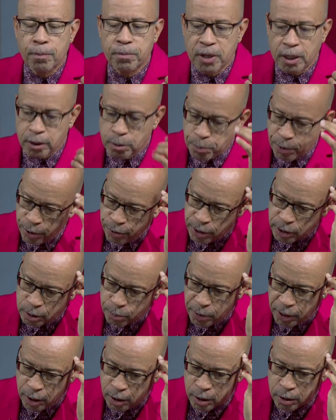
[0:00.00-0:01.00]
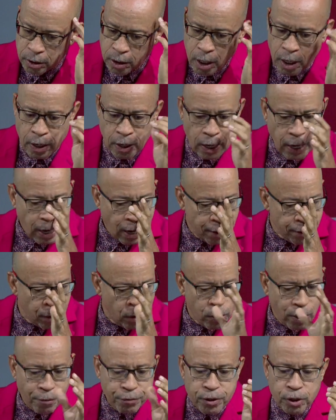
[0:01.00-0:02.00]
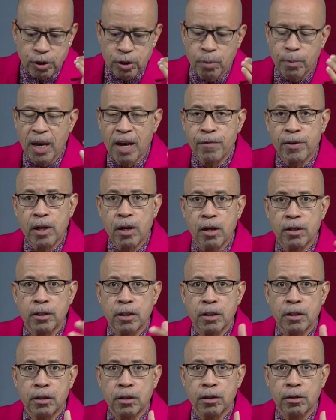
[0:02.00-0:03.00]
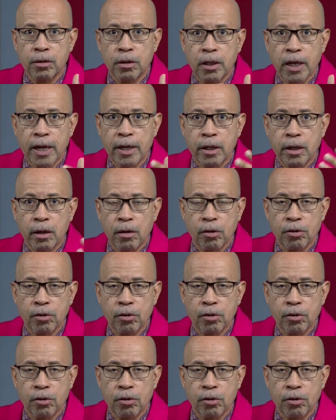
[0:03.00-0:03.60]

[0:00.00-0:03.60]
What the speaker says: experience because, you know, after some heavy losses to Kenya,